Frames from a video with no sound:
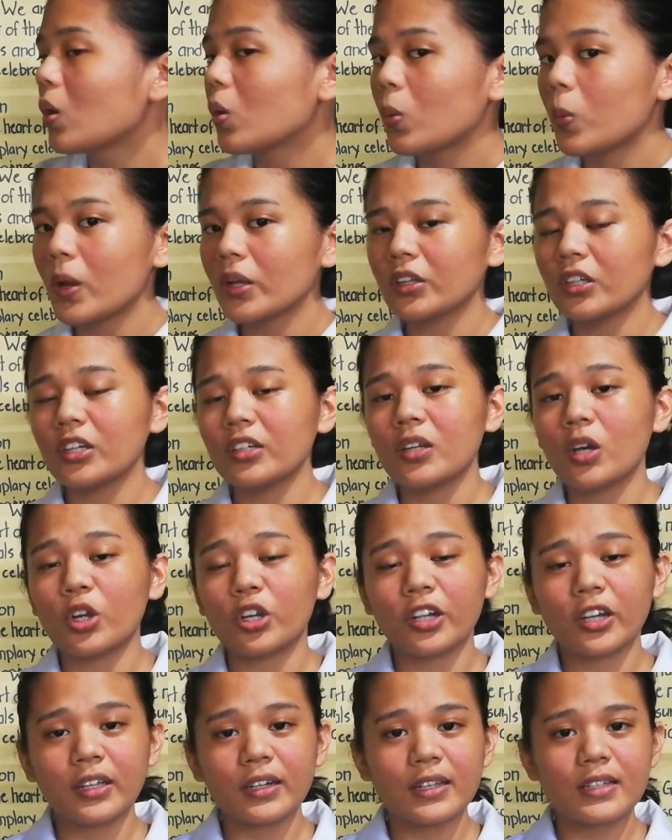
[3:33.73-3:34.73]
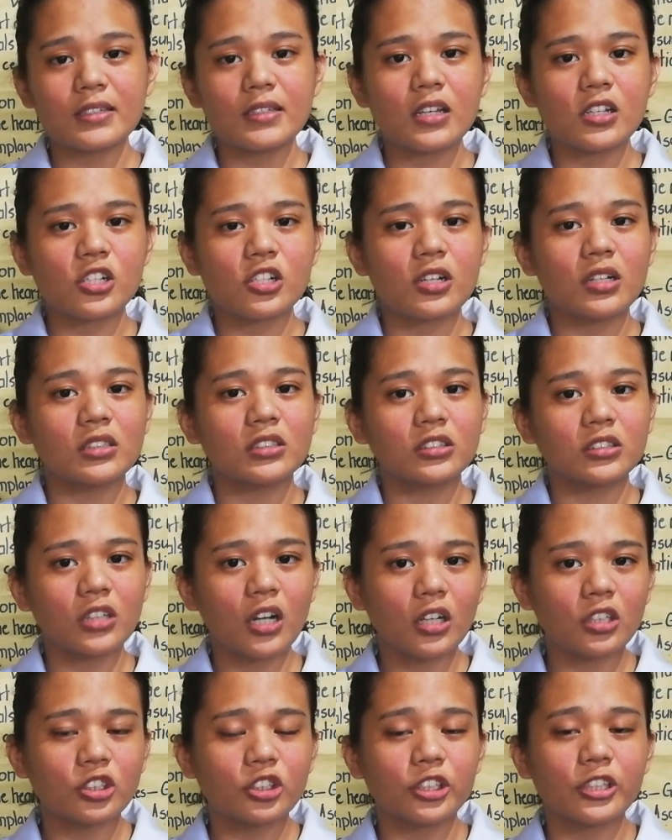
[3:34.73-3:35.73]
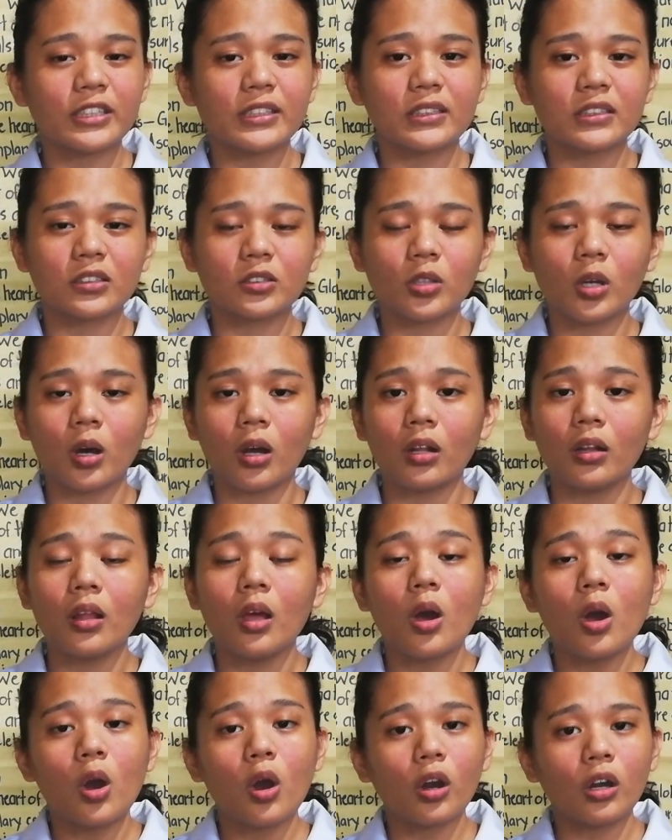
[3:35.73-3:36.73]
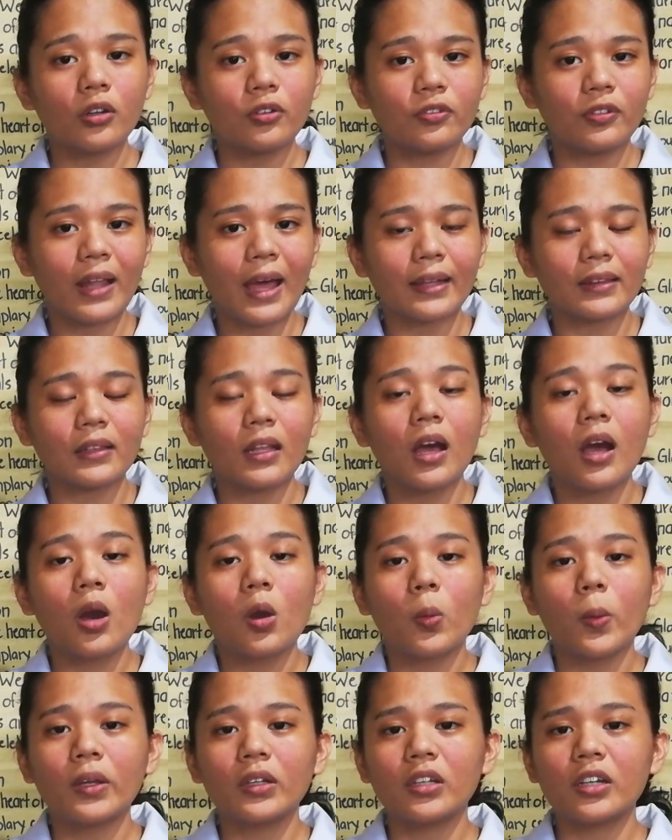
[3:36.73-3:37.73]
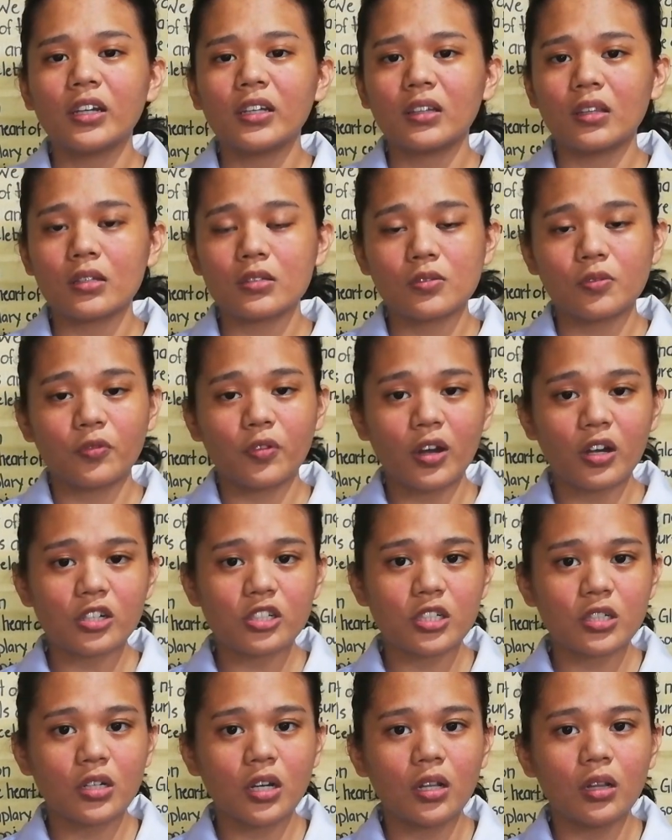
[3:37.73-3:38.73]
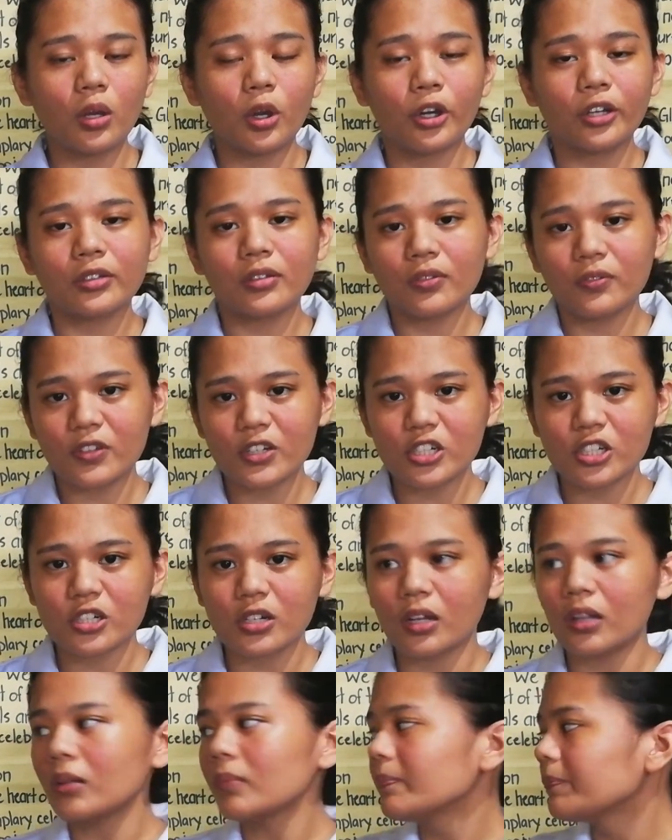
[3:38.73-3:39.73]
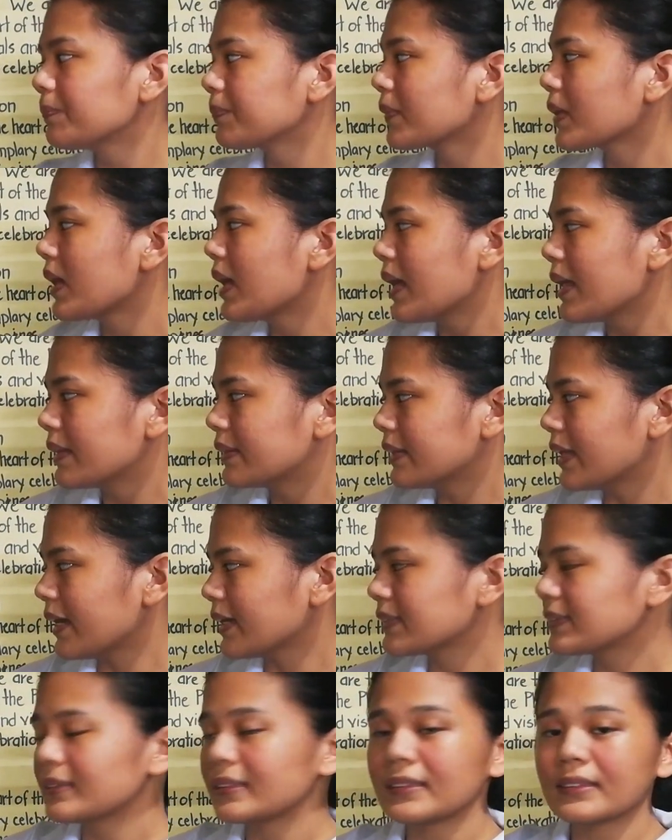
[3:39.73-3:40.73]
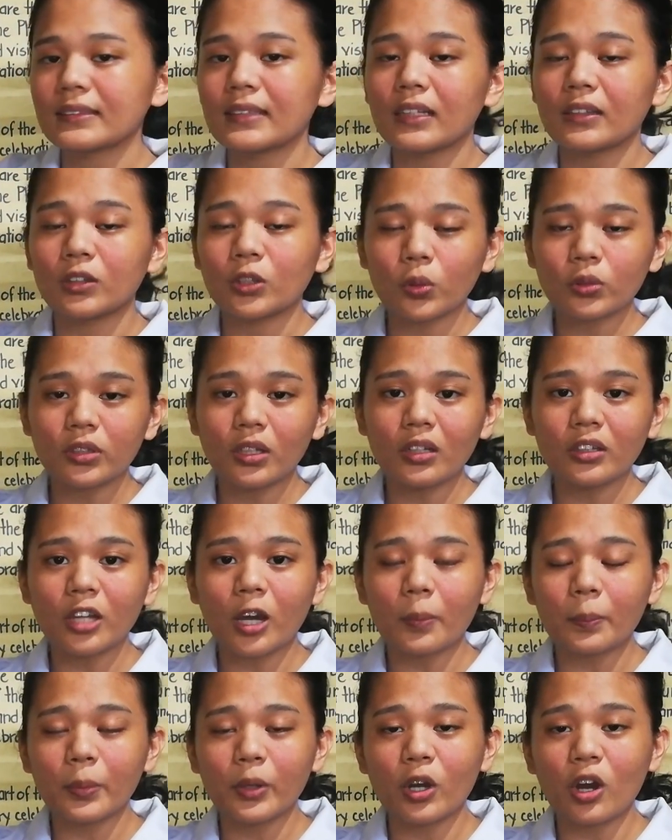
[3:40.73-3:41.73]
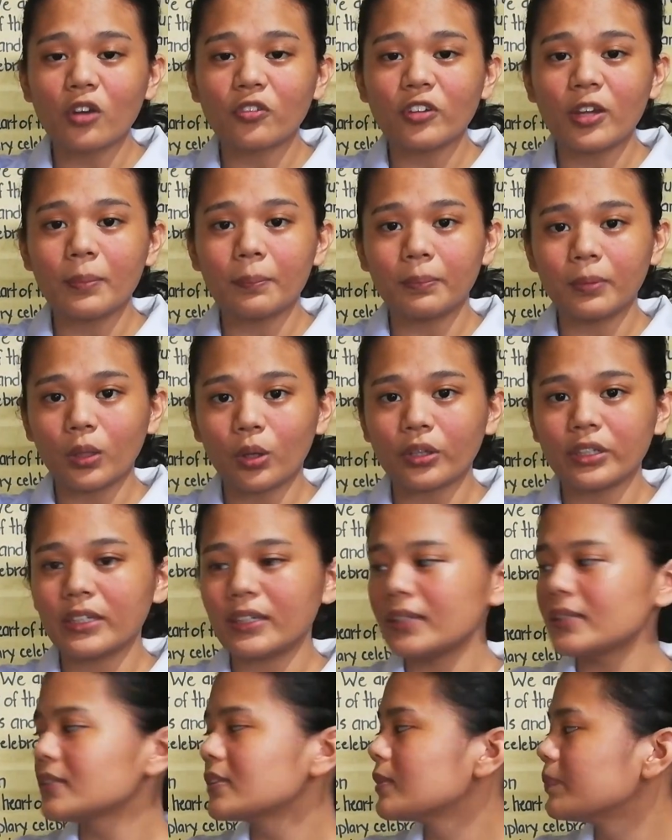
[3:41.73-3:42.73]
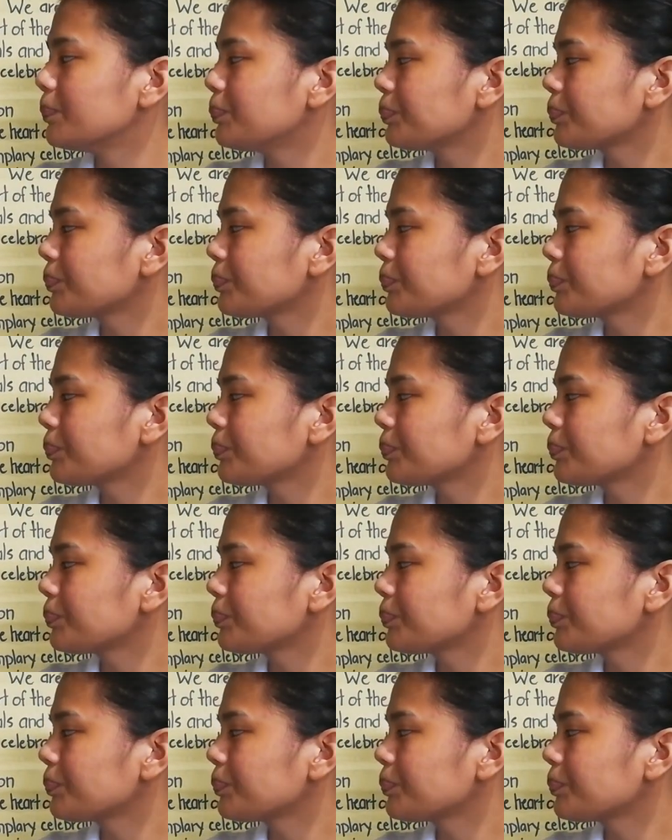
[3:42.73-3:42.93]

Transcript: whether the organizational structure is tall or flat, whether it is functional or divisional. Next is the total number of employees.